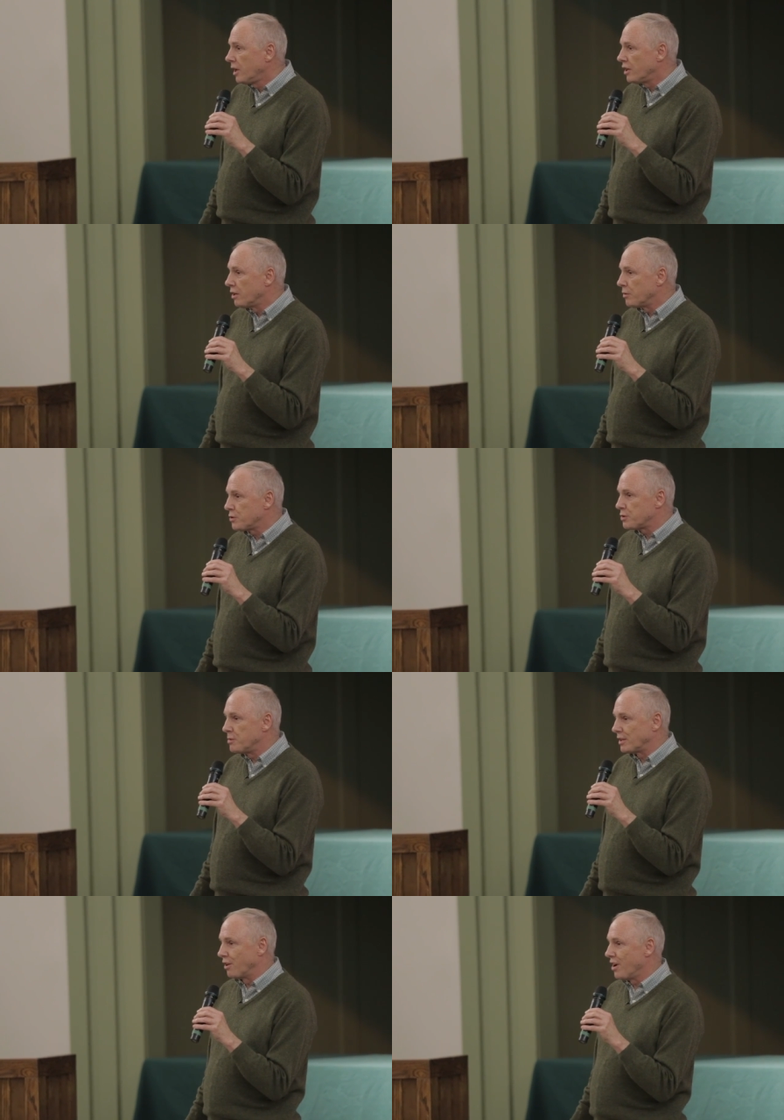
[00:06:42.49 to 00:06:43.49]
you know, which was
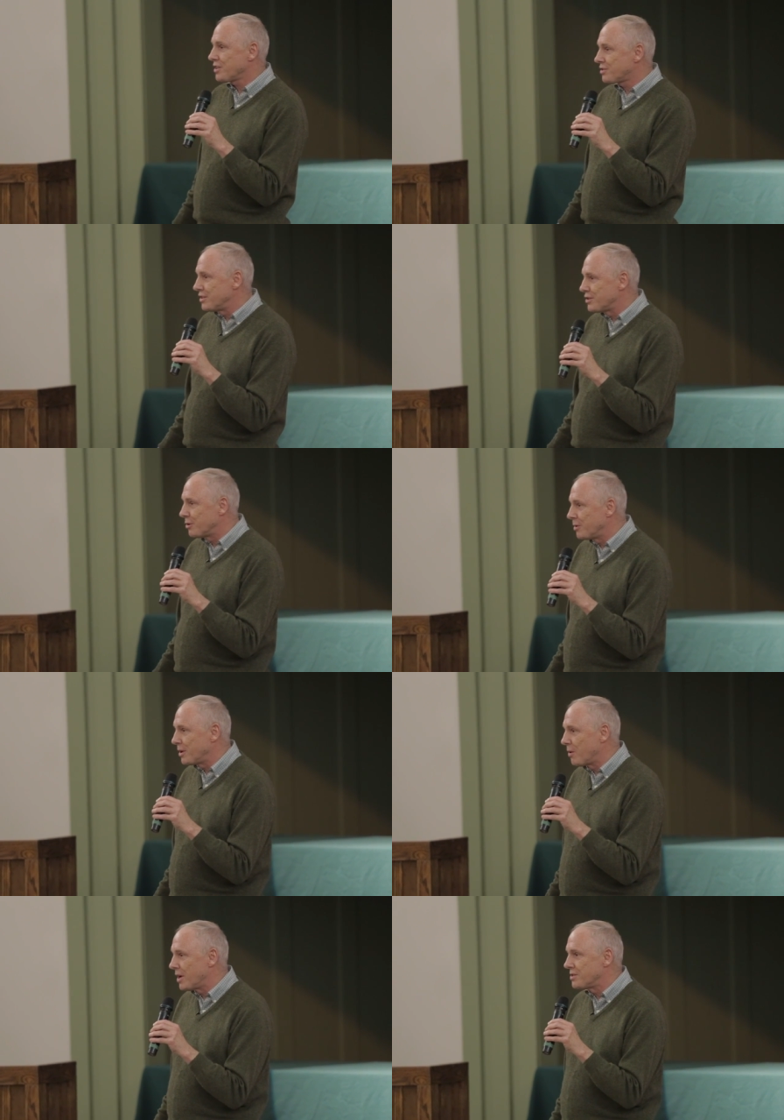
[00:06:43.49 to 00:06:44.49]
being lost in so
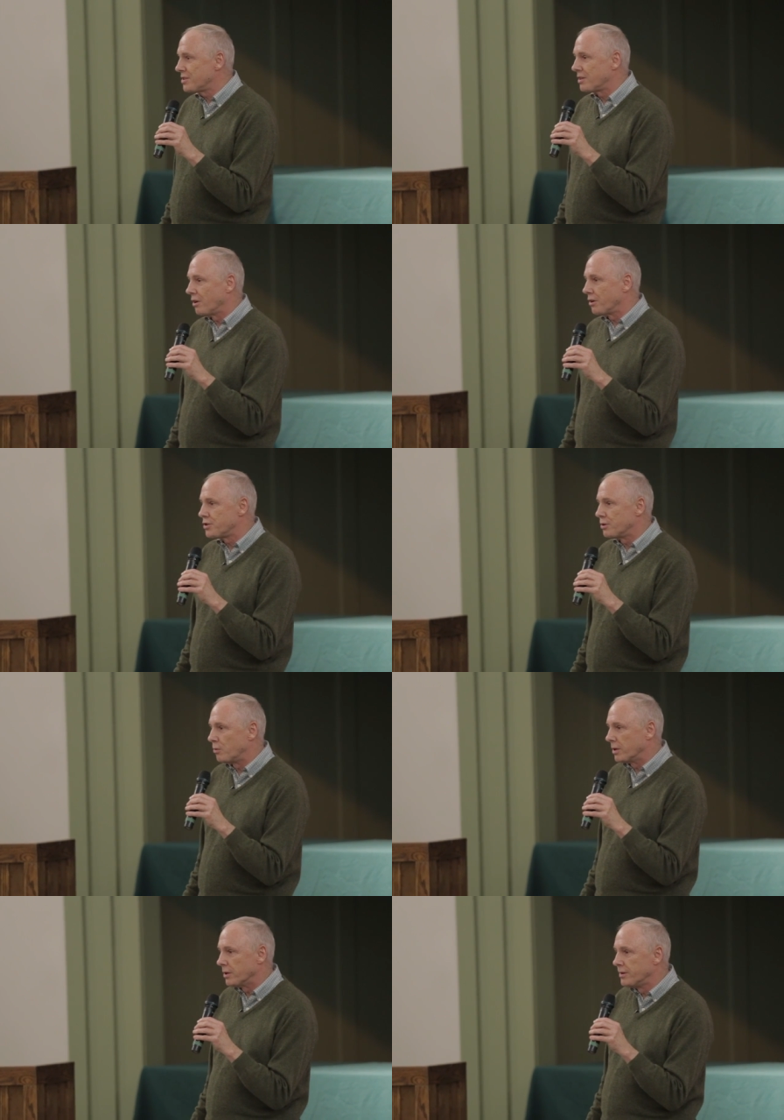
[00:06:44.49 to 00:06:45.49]
many ways in the larger
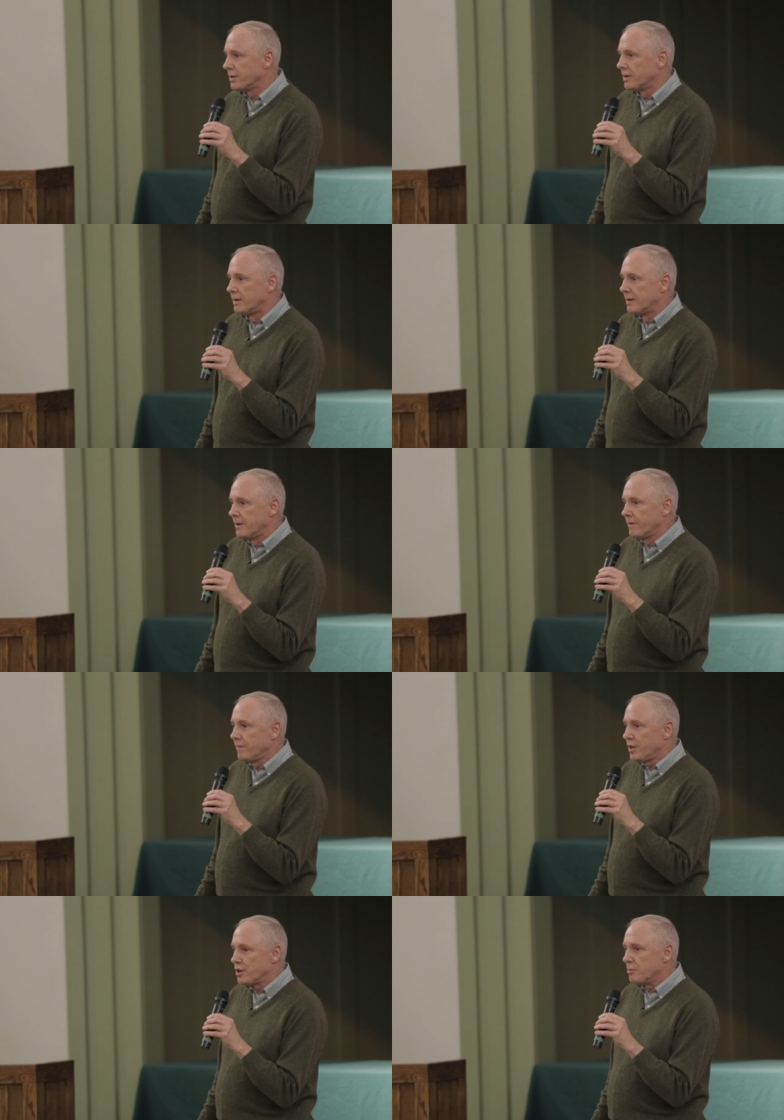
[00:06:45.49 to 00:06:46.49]
world,
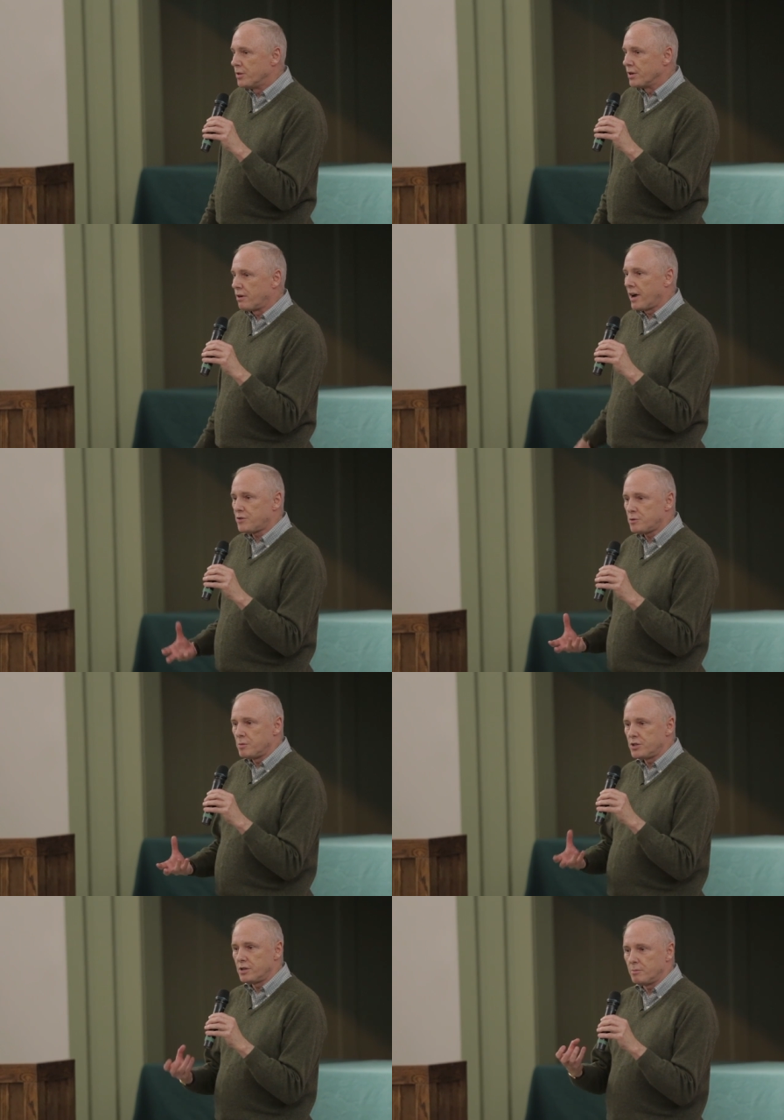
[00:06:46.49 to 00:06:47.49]
you know, but the
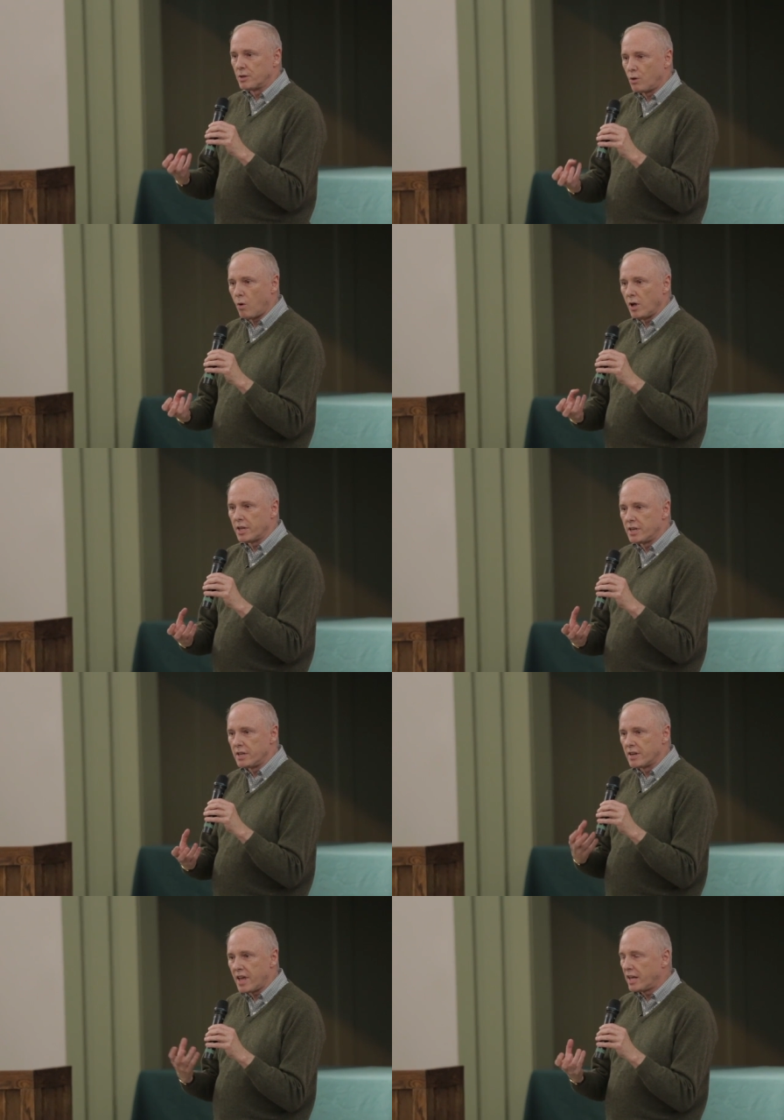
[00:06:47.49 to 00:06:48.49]
craftsmanship and
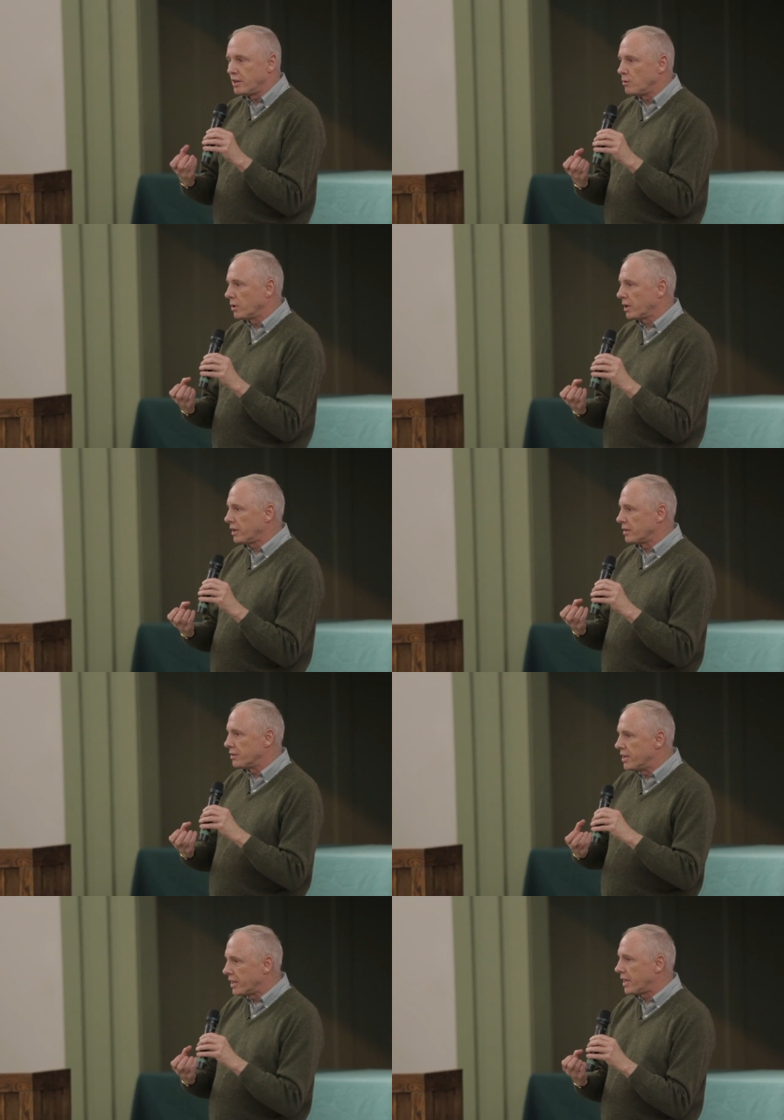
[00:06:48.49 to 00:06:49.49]
quality and handiwork
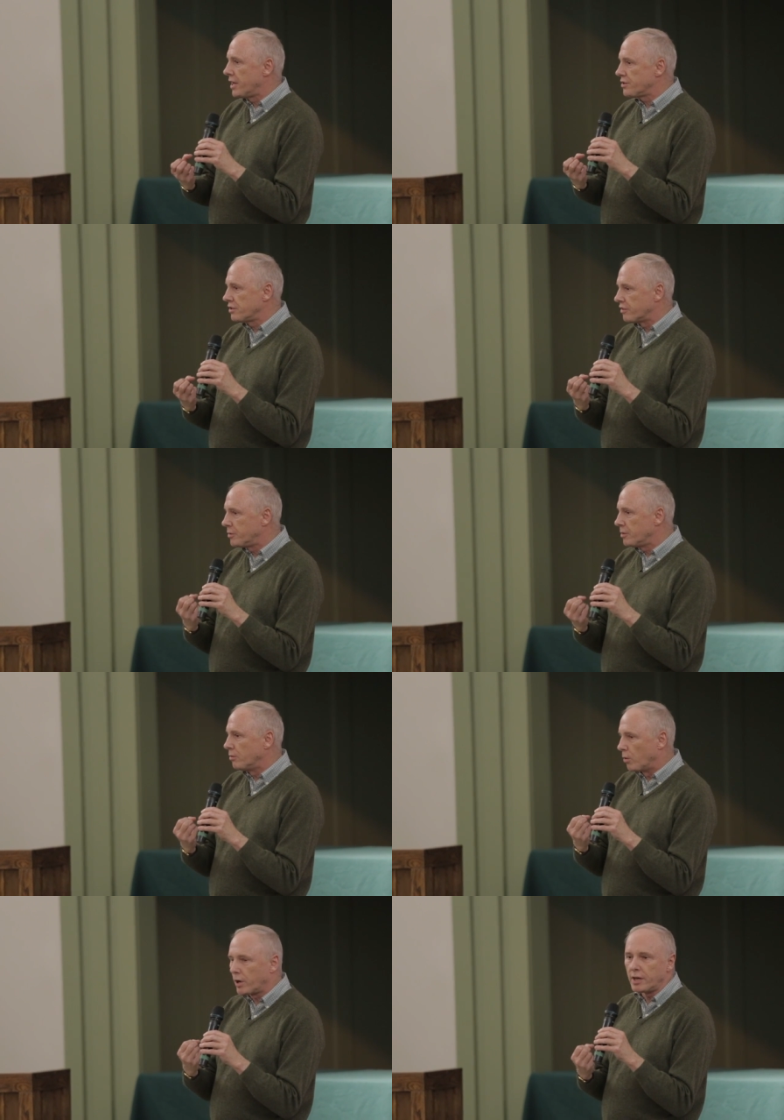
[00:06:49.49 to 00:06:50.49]
and dedication of
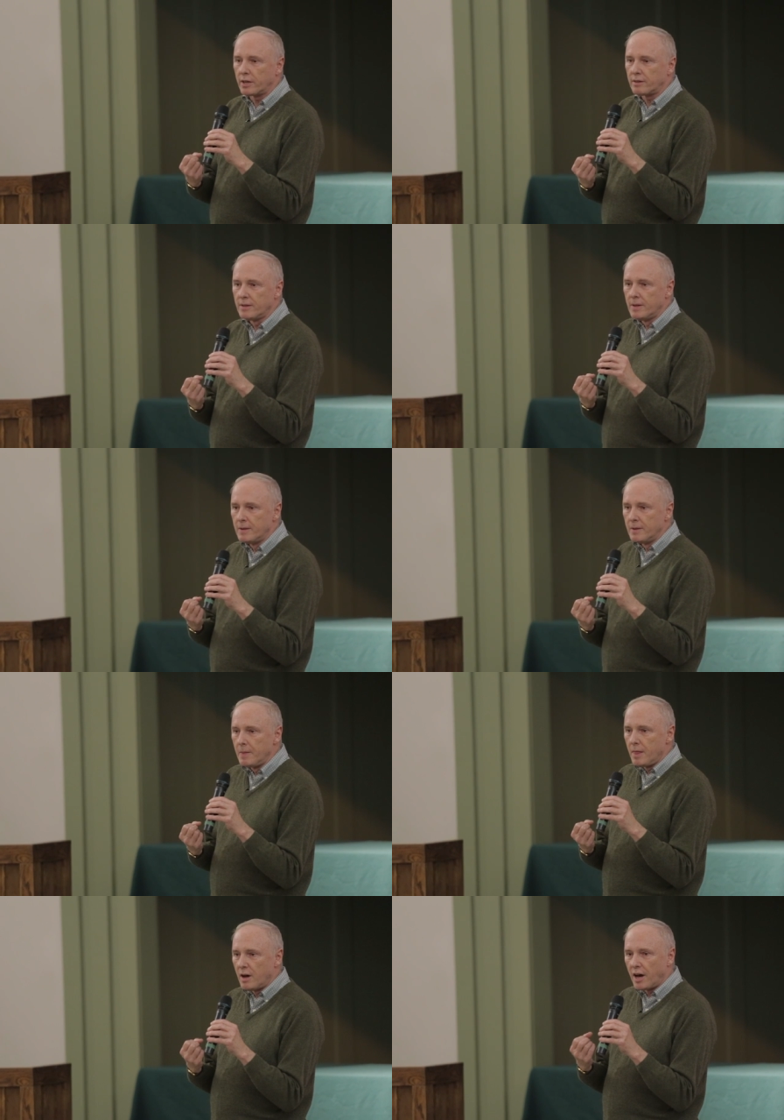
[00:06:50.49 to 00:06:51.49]
people working
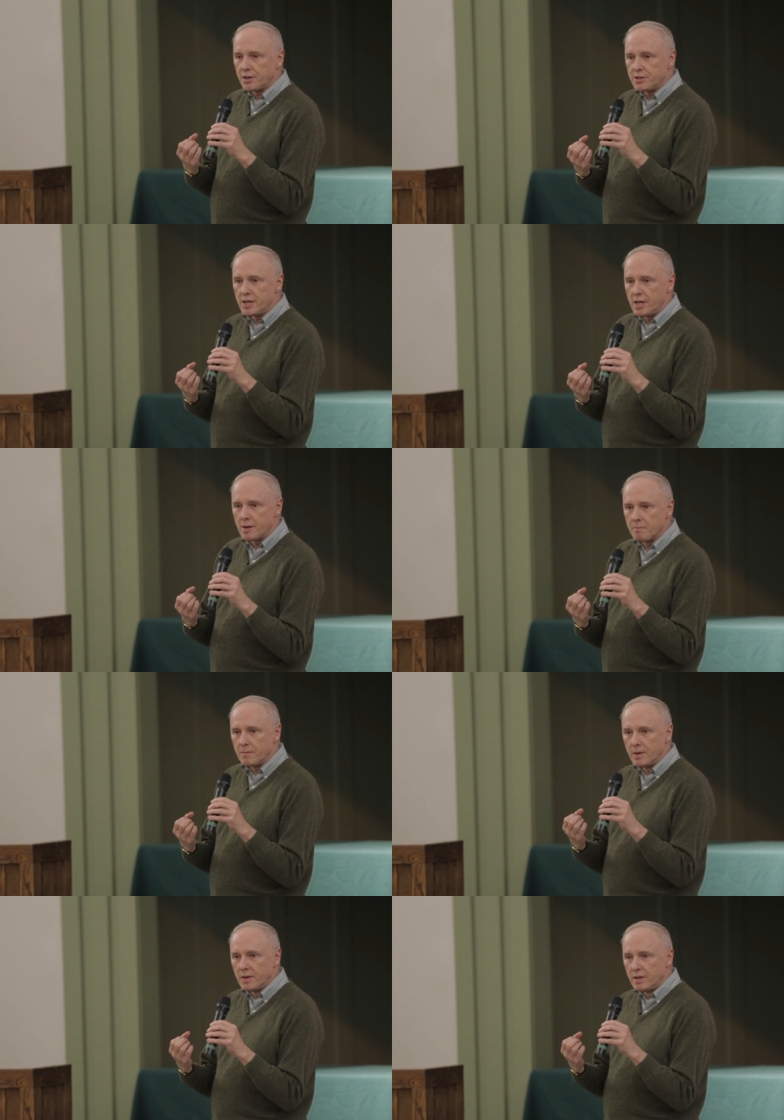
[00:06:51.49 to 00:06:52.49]
on a team